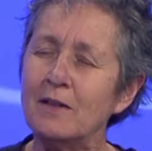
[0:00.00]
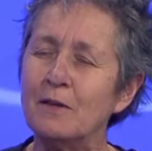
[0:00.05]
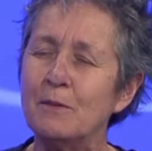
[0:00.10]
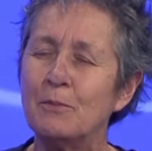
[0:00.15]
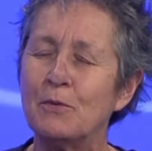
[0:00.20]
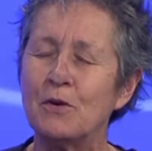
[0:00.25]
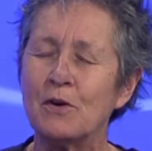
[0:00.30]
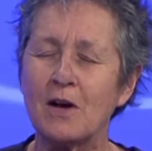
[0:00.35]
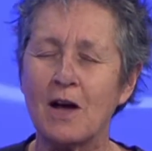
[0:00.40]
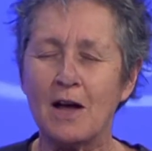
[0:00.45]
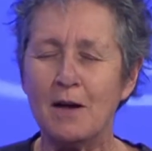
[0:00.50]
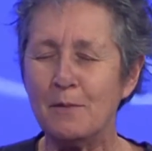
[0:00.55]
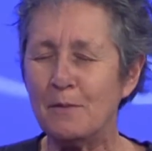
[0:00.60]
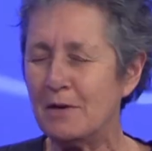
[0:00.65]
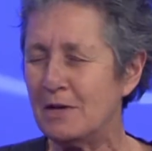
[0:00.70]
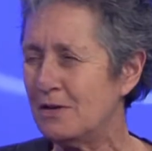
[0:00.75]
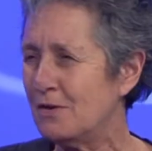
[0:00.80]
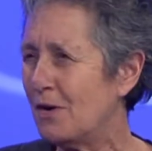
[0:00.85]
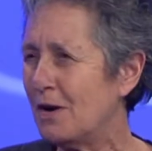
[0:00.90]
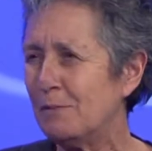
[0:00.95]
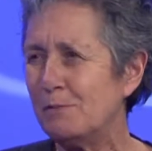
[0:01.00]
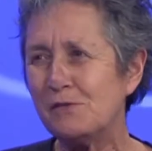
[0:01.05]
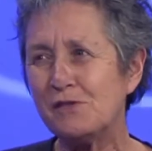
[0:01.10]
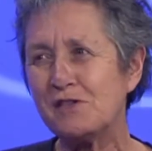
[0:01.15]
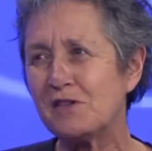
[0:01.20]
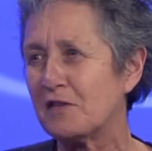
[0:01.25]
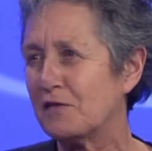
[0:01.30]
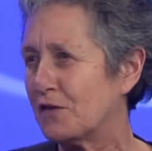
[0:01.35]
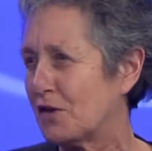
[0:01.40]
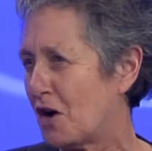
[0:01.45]
the book, I'm
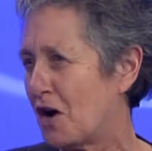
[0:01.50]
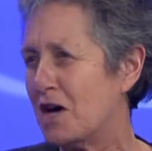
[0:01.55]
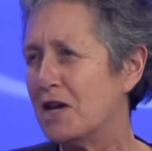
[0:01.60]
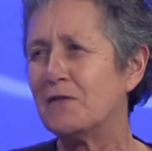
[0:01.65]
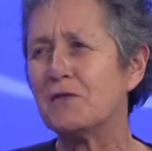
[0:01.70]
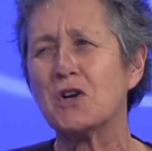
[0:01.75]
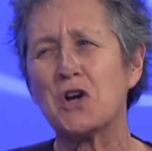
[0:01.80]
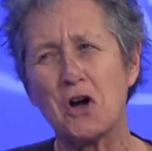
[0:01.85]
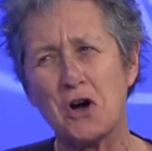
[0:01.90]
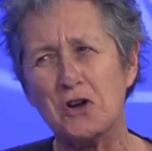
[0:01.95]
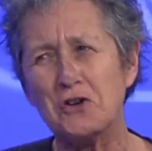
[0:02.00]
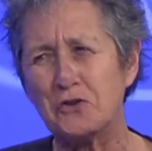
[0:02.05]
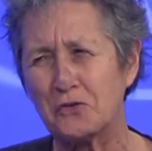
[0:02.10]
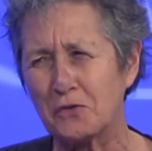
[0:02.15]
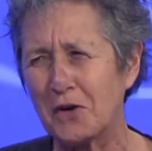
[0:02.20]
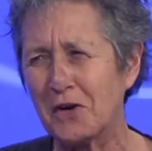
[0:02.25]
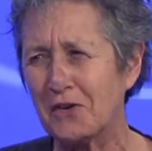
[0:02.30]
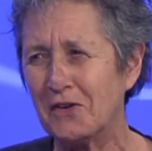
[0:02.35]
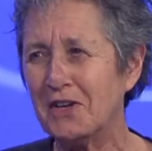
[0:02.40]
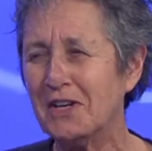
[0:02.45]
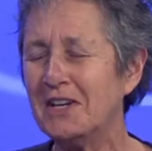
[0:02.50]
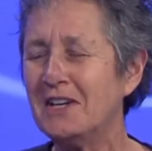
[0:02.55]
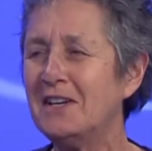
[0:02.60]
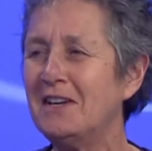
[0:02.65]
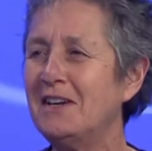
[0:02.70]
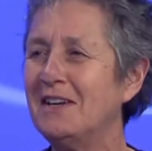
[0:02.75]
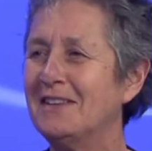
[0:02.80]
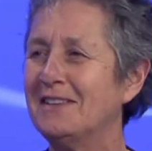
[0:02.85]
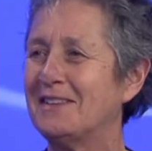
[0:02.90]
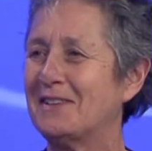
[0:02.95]
just kind of a
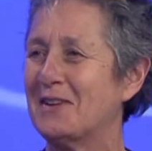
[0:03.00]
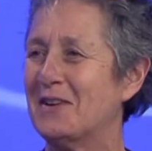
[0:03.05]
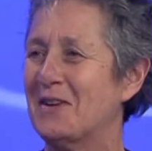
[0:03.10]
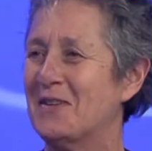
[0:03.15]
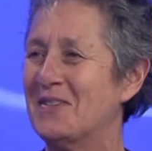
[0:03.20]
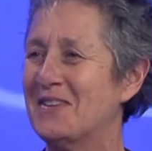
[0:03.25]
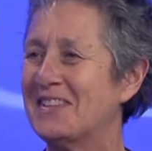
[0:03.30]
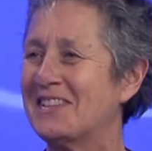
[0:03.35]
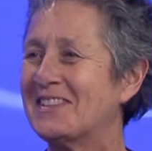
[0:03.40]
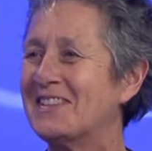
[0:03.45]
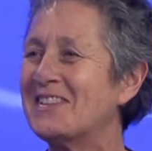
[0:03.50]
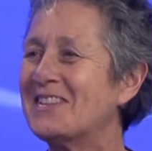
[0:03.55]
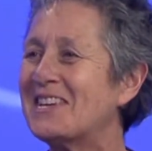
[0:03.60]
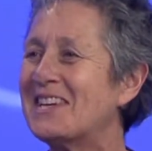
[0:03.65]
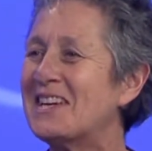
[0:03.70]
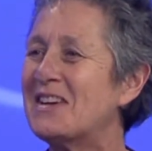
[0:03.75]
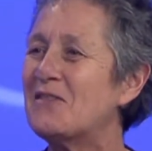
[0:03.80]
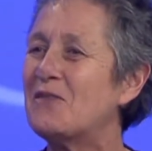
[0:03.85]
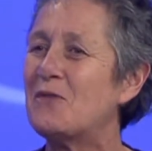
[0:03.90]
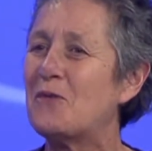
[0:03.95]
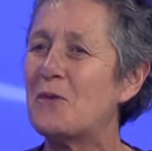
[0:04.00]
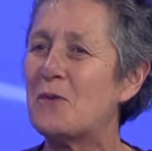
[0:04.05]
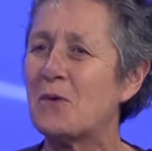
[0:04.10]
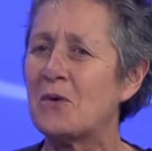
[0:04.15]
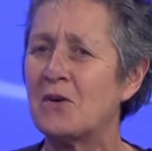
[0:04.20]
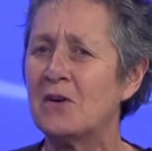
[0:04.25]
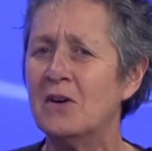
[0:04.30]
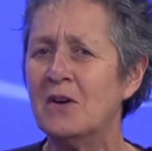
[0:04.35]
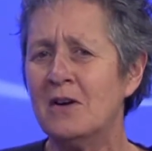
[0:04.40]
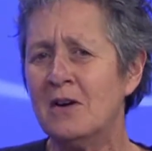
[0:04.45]
contrarian, and so I was
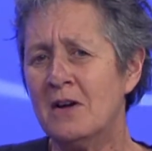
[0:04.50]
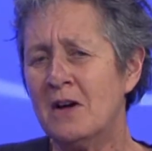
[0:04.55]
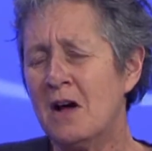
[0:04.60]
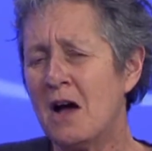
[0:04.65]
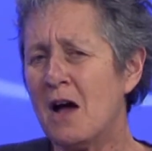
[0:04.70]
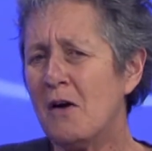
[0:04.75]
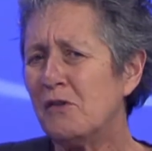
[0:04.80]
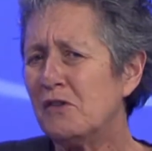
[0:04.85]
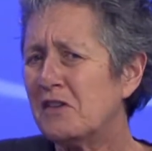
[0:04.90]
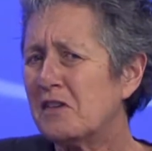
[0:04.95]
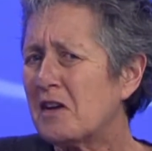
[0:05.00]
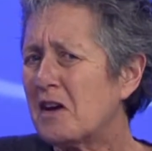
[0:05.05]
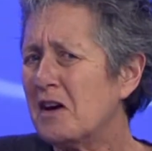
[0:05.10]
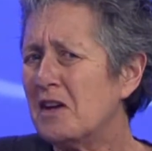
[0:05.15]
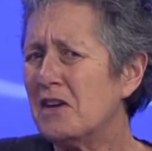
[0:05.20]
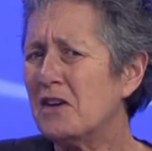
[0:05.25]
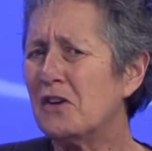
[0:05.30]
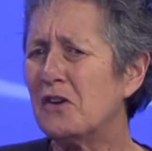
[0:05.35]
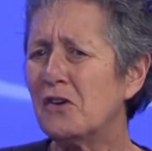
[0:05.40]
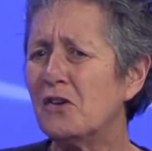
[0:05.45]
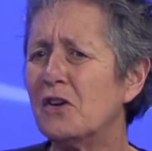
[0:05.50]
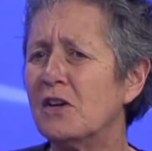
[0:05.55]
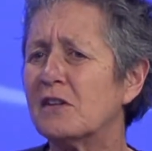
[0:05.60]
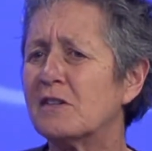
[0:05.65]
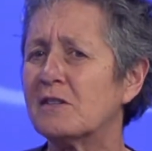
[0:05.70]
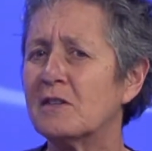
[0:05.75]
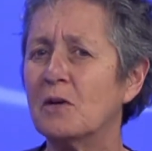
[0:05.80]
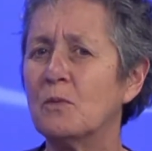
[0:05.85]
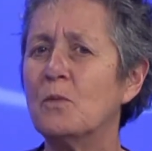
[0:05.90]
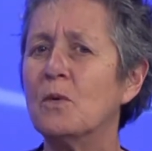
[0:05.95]
just kind of
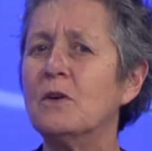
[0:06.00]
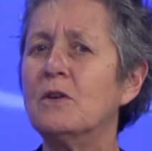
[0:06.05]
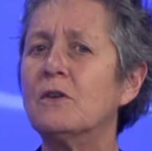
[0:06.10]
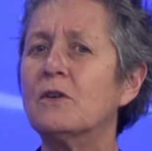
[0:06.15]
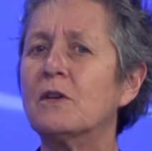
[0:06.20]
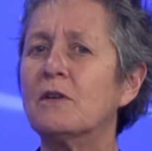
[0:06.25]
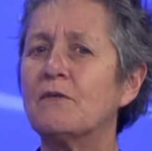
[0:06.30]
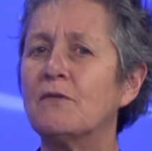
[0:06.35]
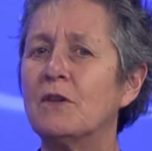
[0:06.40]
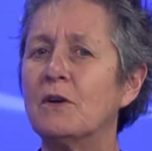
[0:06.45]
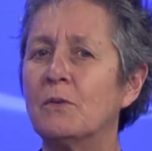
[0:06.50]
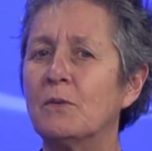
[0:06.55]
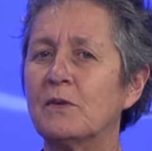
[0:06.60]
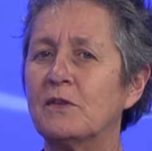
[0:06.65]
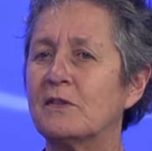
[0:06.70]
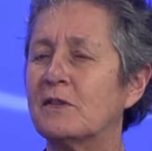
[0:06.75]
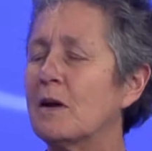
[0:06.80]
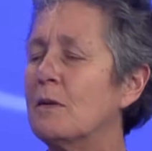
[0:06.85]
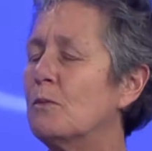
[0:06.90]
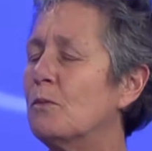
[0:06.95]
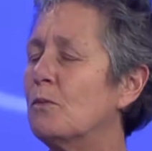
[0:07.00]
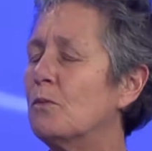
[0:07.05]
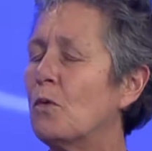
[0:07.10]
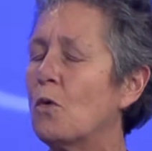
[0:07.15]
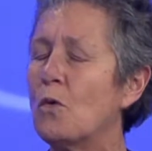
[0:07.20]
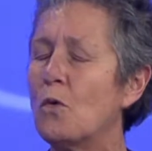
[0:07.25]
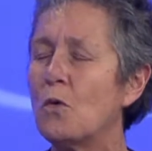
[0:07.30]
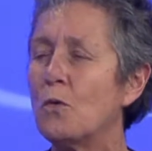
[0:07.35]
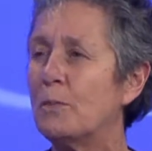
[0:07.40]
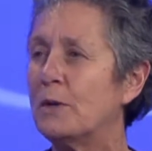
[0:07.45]
curious, and I wondered if there was some
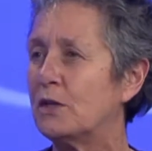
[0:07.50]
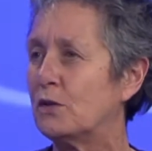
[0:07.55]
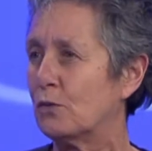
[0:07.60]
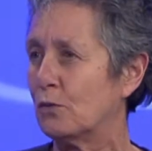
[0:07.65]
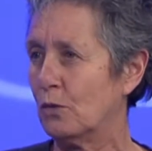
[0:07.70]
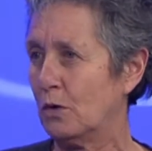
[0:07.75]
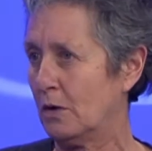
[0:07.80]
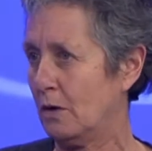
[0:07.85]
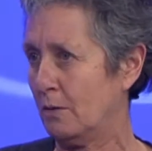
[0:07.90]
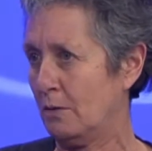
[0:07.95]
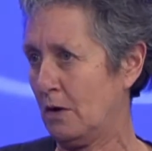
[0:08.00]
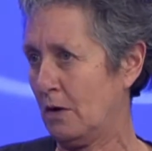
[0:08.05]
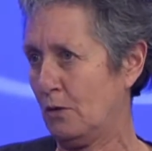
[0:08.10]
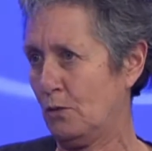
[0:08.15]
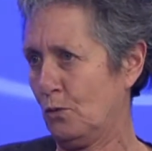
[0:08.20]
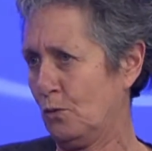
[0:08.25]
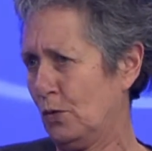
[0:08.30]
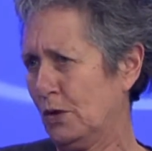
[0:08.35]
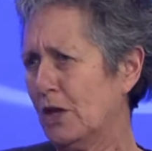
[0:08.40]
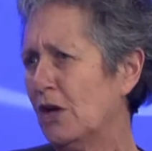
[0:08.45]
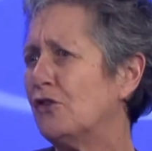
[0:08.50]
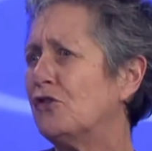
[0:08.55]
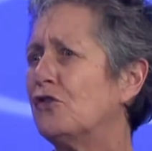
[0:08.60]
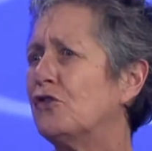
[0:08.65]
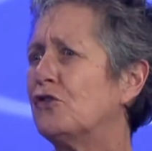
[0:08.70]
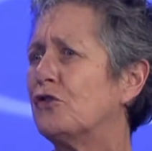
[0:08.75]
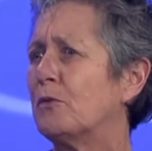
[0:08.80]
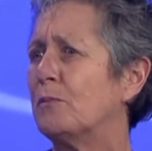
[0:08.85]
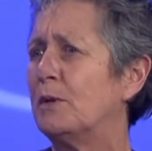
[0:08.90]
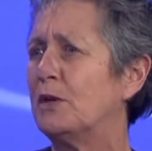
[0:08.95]

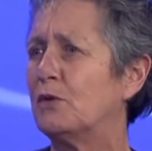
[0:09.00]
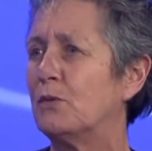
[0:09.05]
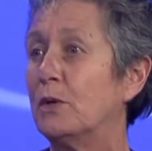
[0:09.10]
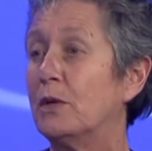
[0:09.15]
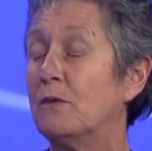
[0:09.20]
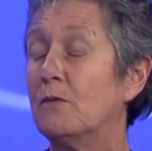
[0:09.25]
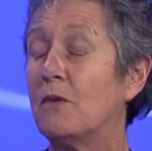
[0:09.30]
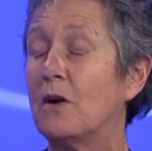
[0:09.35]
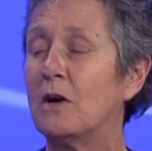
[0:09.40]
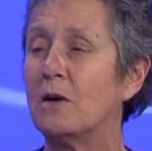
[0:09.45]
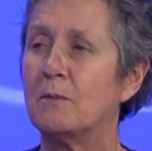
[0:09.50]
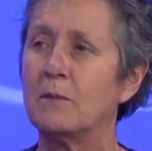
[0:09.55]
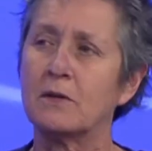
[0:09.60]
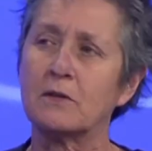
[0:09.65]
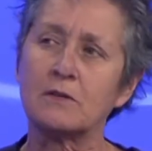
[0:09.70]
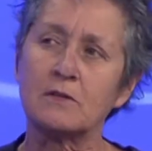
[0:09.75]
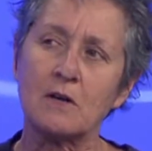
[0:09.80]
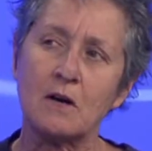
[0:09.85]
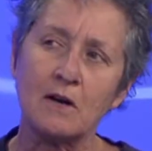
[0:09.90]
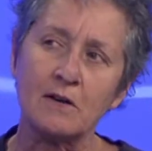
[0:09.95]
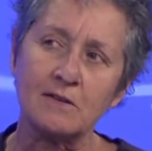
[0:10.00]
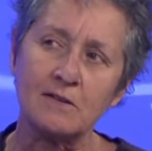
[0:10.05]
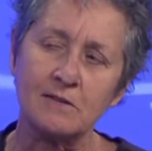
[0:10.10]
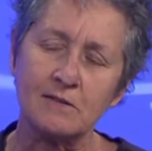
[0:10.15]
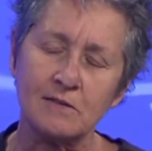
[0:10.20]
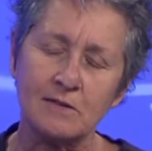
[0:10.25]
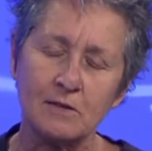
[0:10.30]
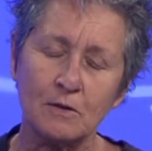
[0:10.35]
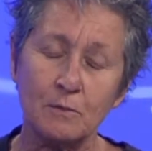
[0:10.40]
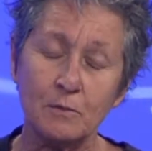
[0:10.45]
relationship between environmental
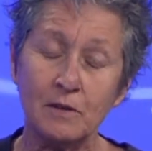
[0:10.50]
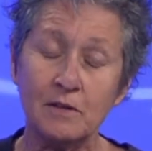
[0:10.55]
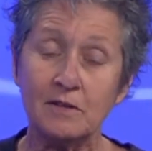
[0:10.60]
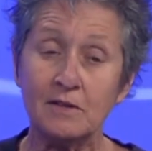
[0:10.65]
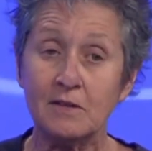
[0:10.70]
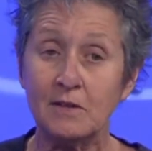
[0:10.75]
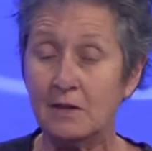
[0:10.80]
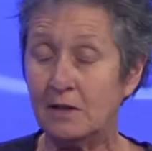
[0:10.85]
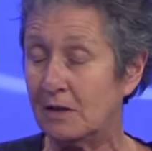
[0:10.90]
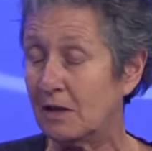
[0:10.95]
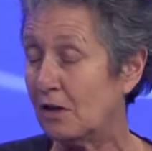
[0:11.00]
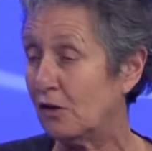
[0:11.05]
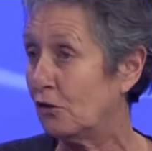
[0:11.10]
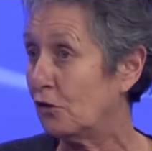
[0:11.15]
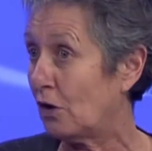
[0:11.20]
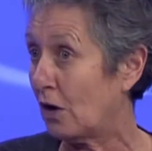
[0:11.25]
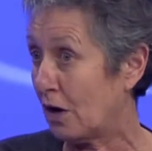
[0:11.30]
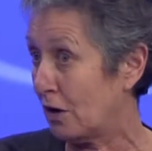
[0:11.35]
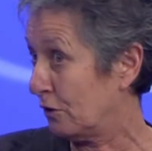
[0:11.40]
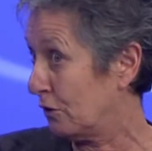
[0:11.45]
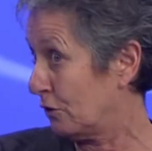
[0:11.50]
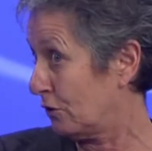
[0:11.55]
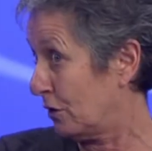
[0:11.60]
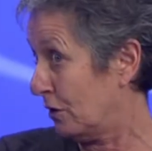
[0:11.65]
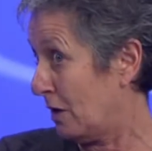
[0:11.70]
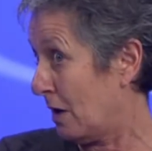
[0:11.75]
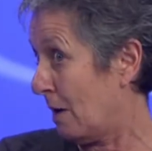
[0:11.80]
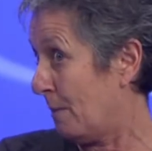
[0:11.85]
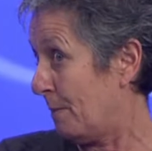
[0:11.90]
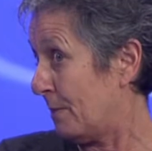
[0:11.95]
toxins and obesity, and I looked
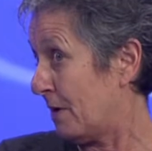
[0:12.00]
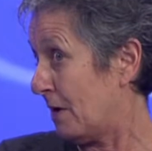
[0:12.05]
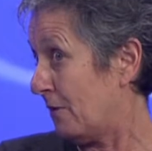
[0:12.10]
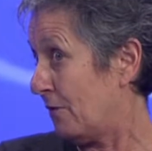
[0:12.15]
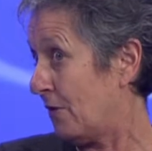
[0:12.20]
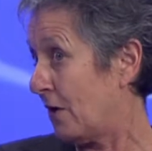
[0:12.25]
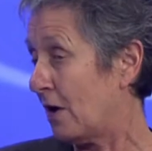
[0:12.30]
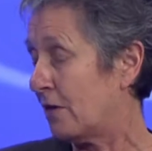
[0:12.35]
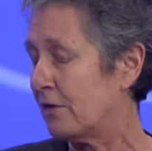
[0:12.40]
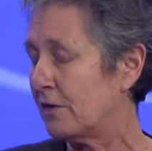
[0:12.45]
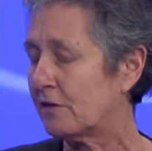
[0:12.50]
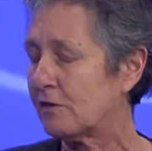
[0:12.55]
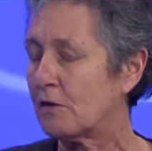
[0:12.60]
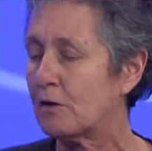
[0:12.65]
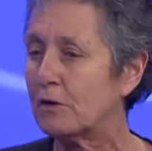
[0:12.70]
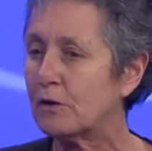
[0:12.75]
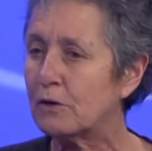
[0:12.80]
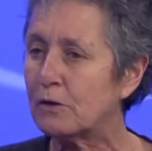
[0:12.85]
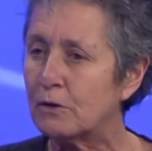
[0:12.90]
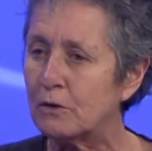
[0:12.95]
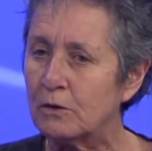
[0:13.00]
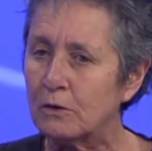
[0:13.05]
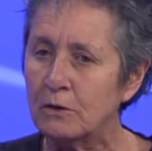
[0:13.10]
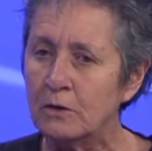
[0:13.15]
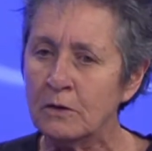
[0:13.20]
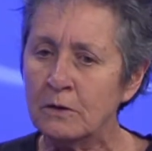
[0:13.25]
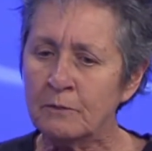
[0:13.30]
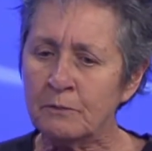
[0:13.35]
it up, and I found this article